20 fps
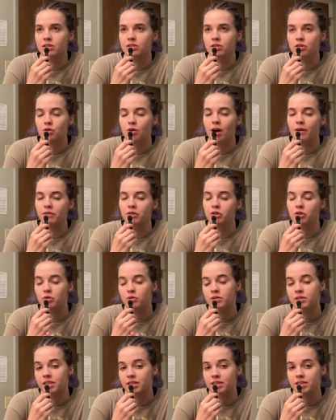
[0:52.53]
So you have to do
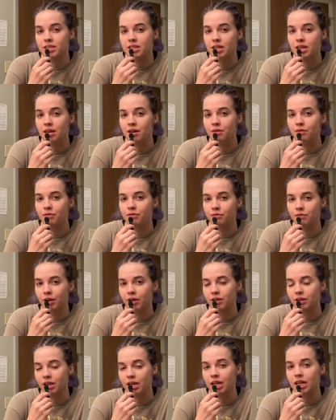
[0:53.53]
60
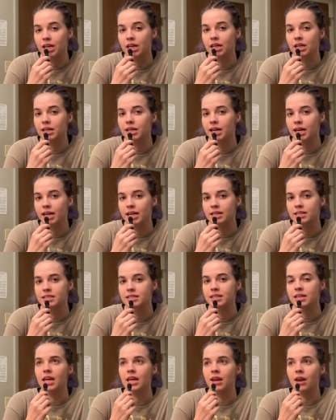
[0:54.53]
front leg
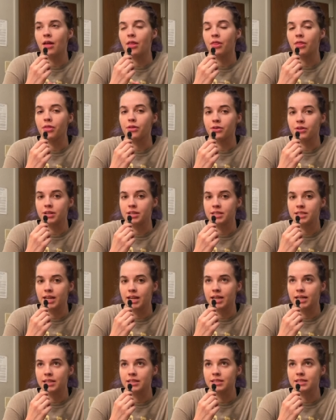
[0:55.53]
kicks in 30
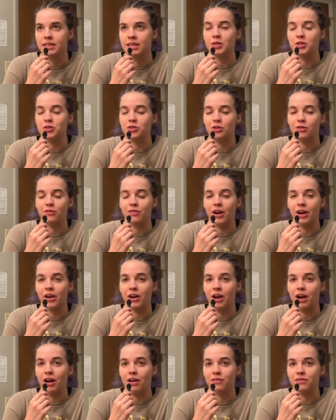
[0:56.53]
seconds. It means you're
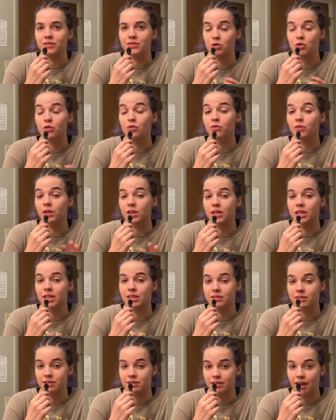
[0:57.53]
firing off two front
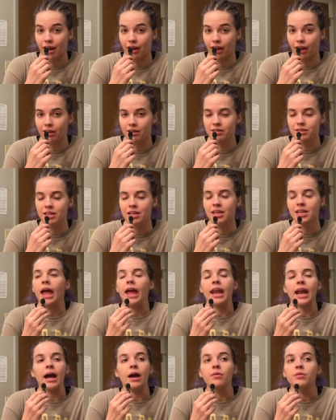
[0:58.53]
kicks a second.
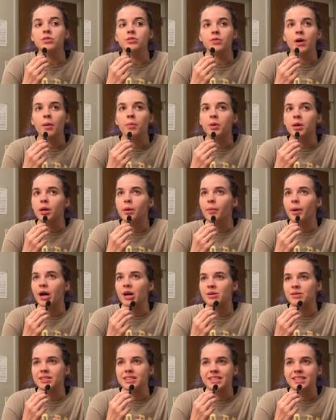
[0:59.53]
And I was repping about